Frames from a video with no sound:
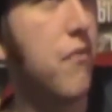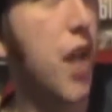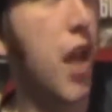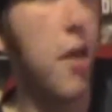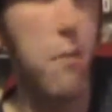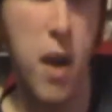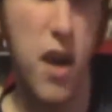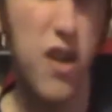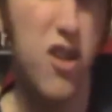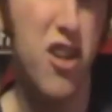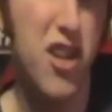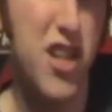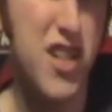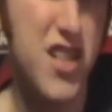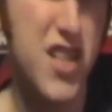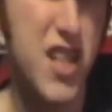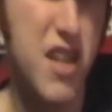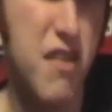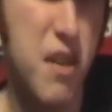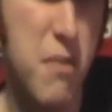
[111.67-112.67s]
It might not
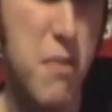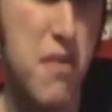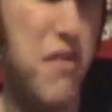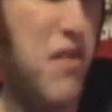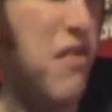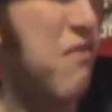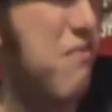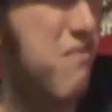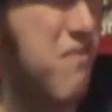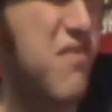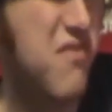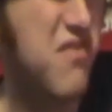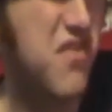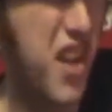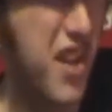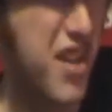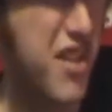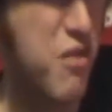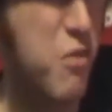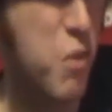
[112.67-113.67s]
necessarily be the
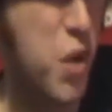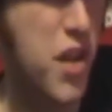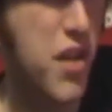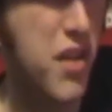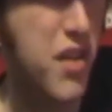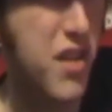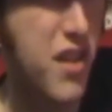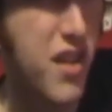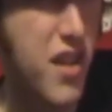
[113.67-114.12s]
final one,